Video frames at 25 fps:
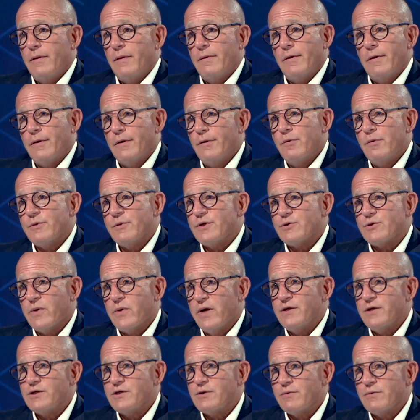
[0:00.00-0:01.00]
are numerous
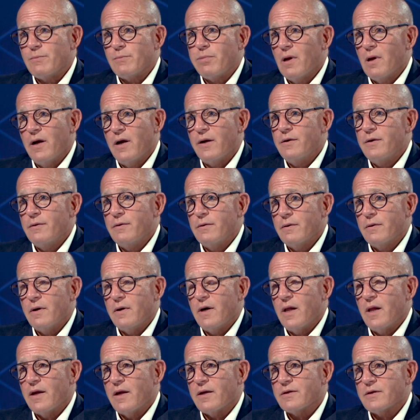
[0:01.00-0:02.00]
ways to reply to you,
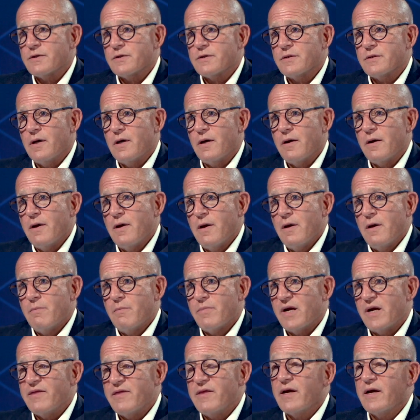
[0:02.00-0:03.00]
Alex, but
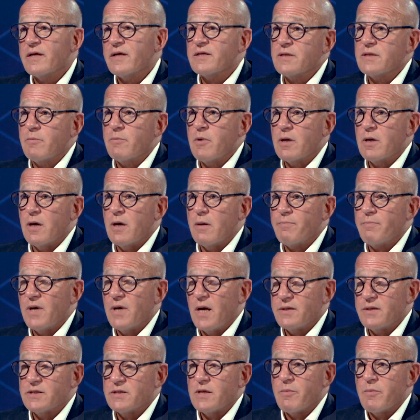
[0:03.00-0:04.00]
I think I'd sum it
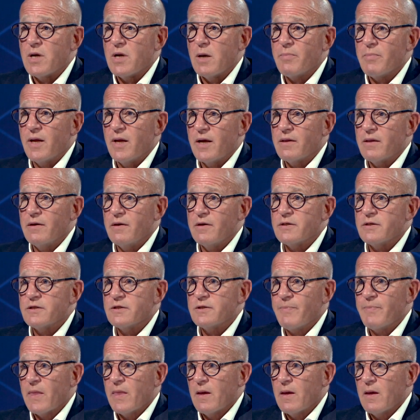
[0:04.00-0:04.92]
up like this.